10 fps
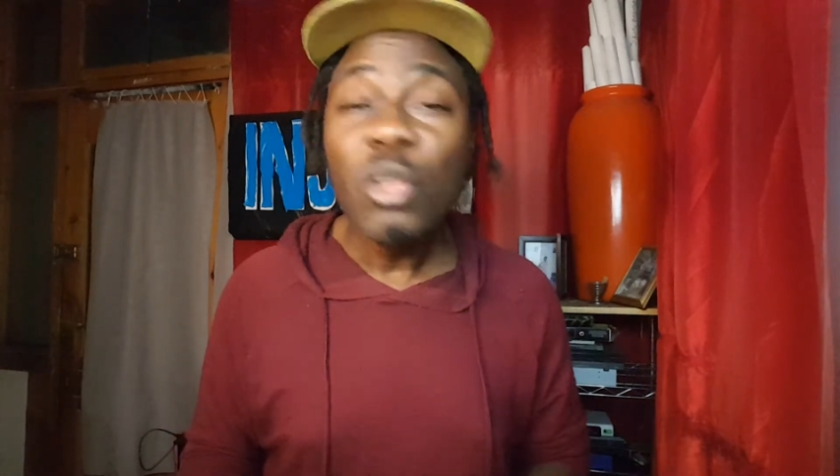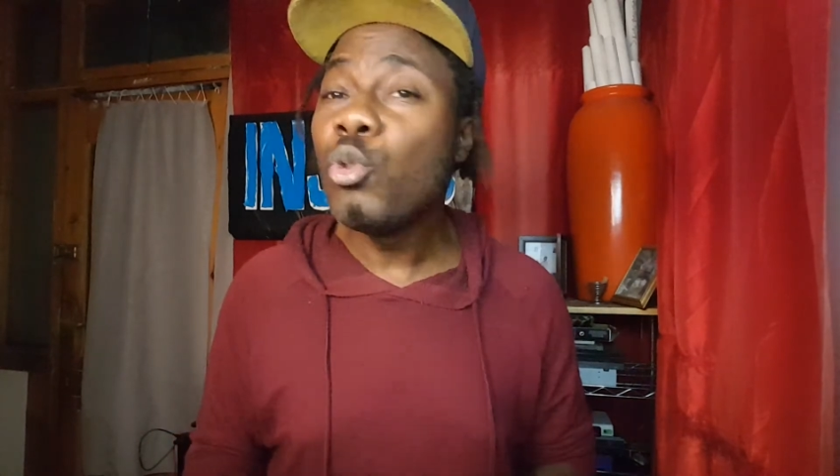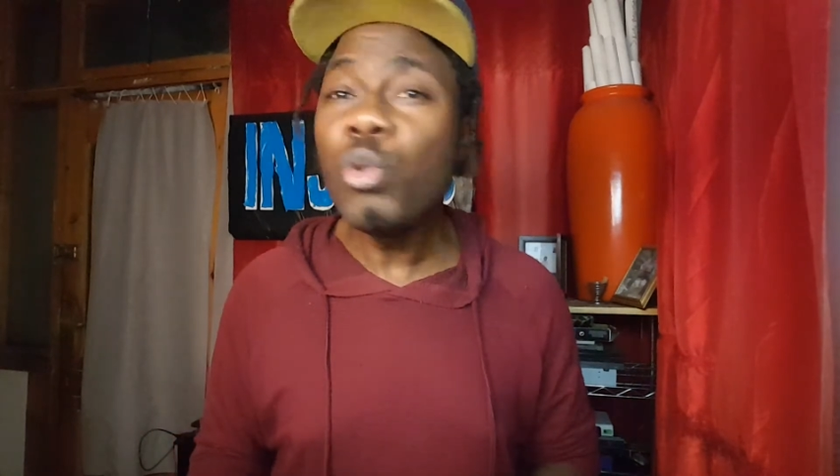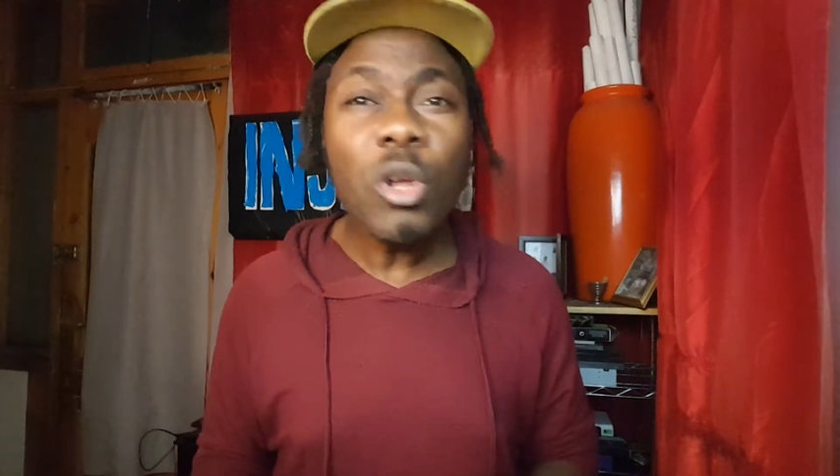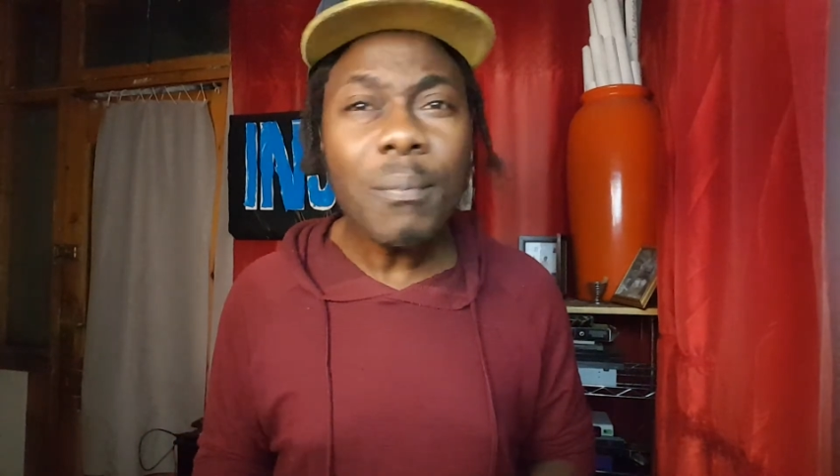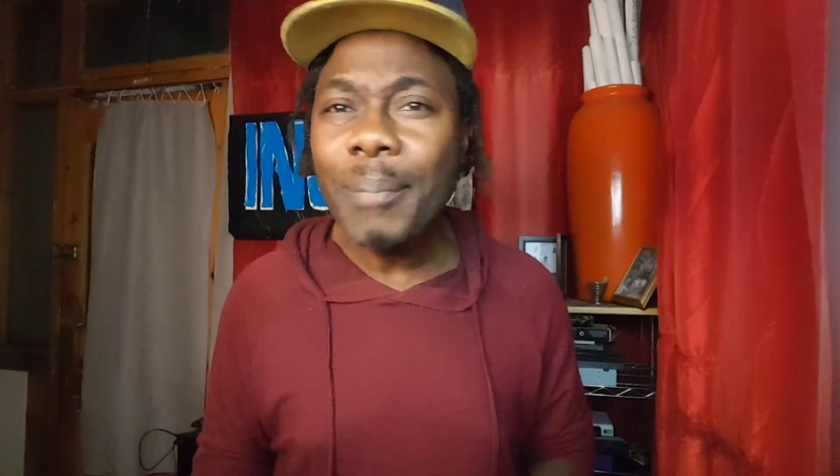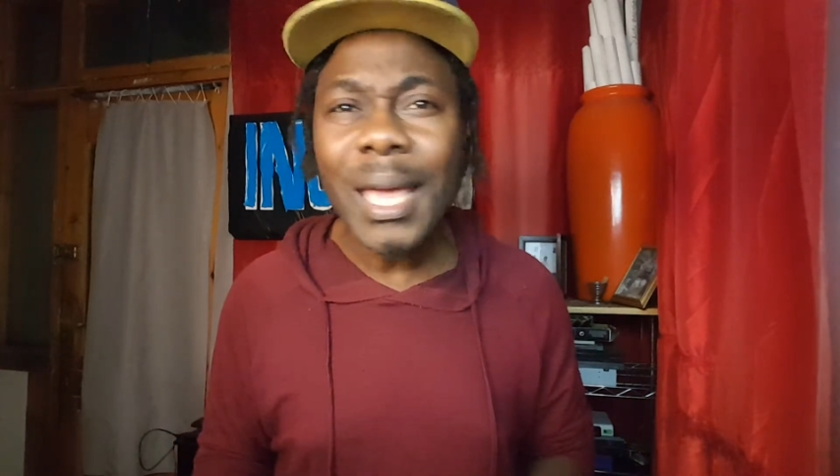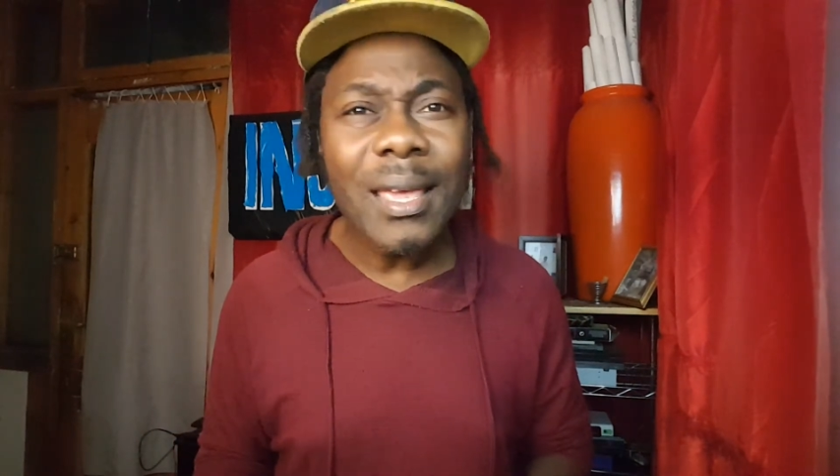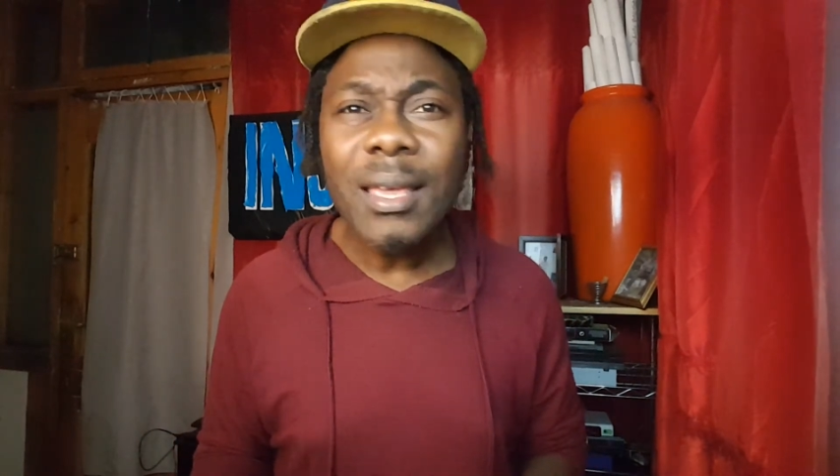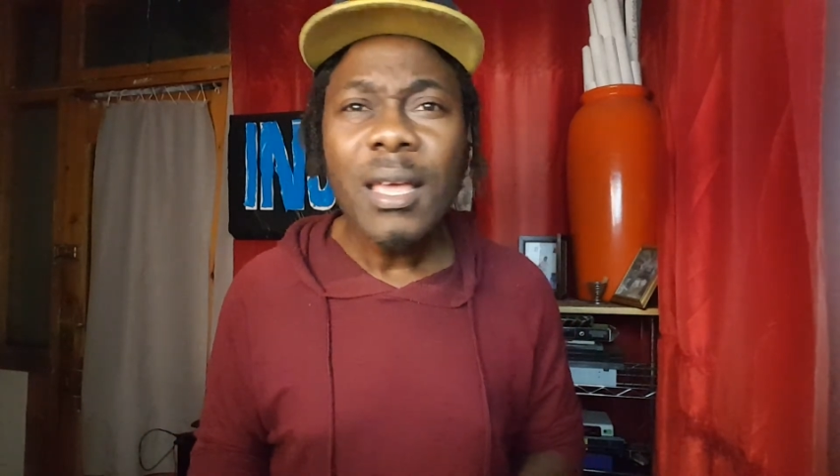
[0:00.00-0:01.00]
you don't
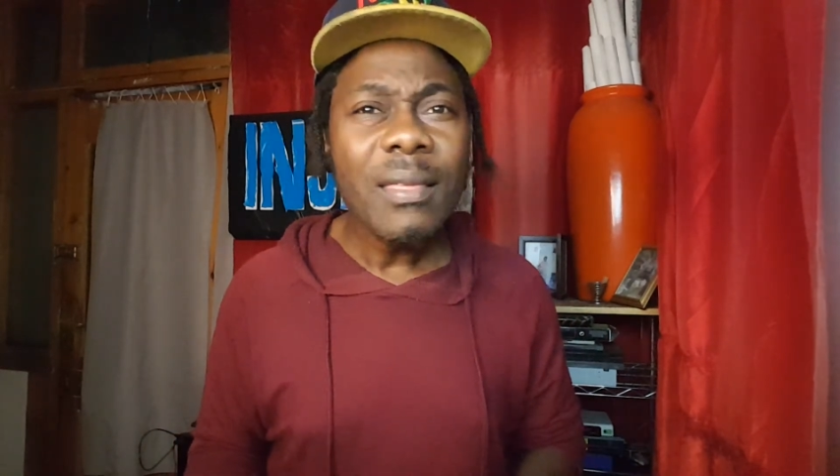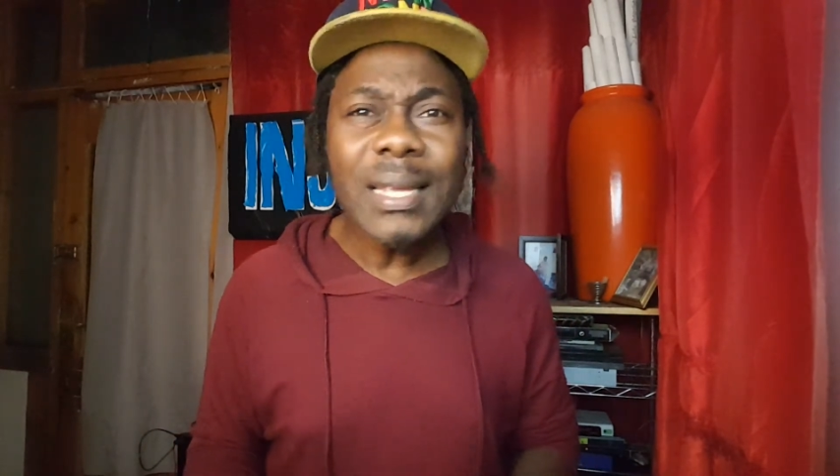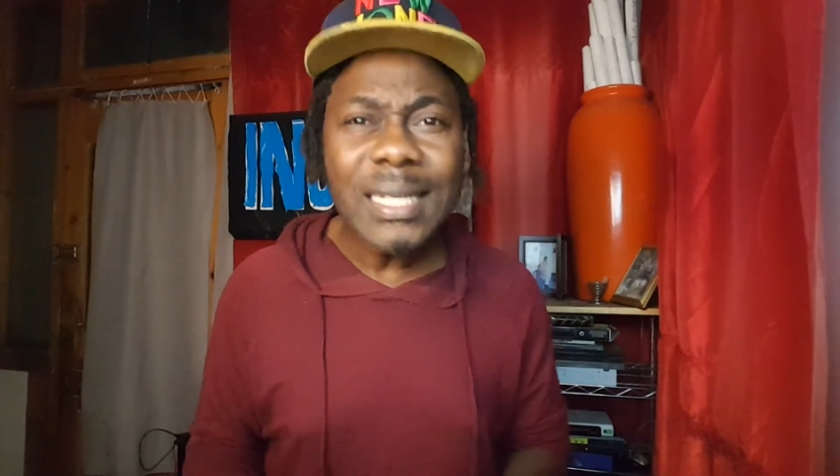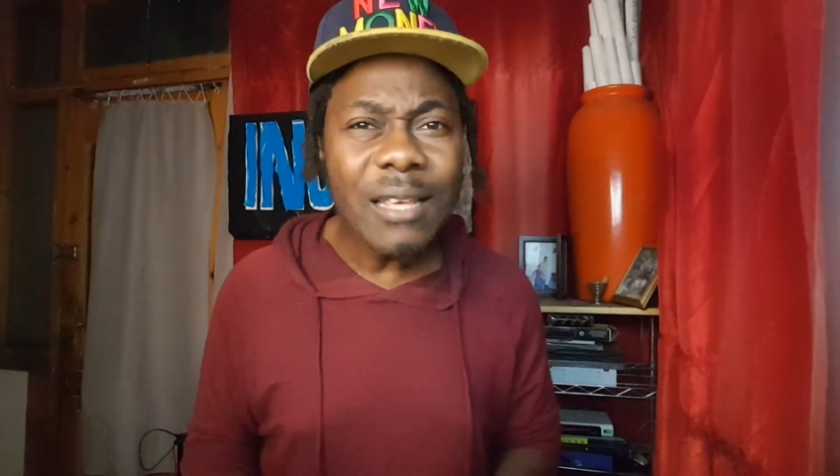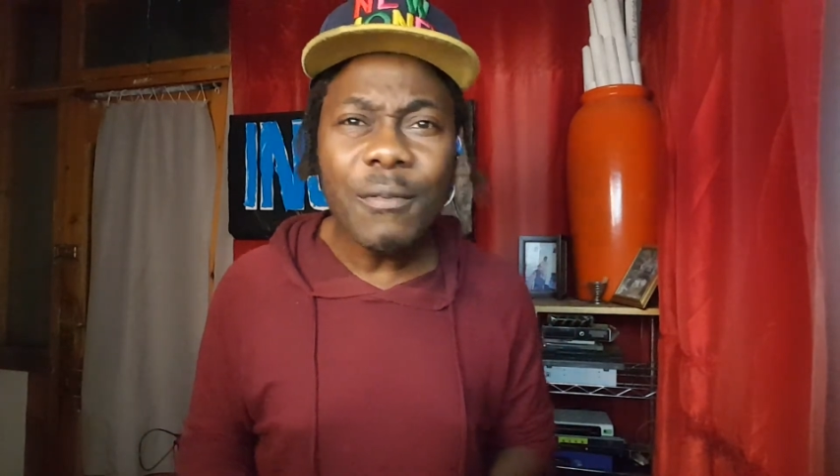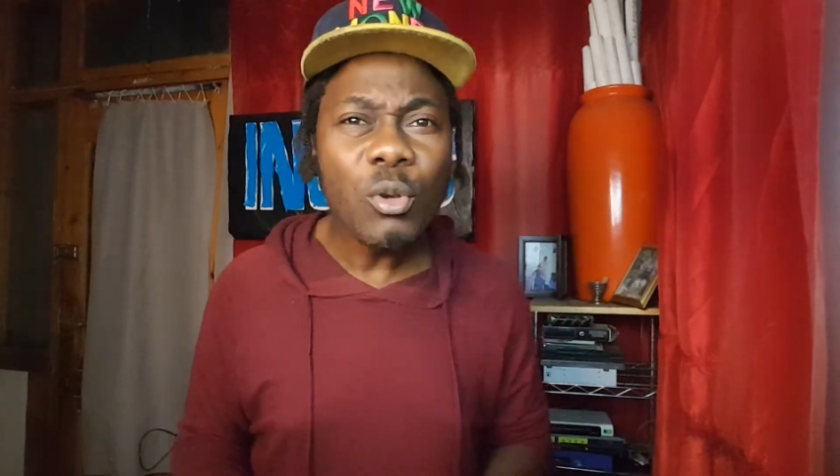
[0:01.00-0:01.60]
pay the TV,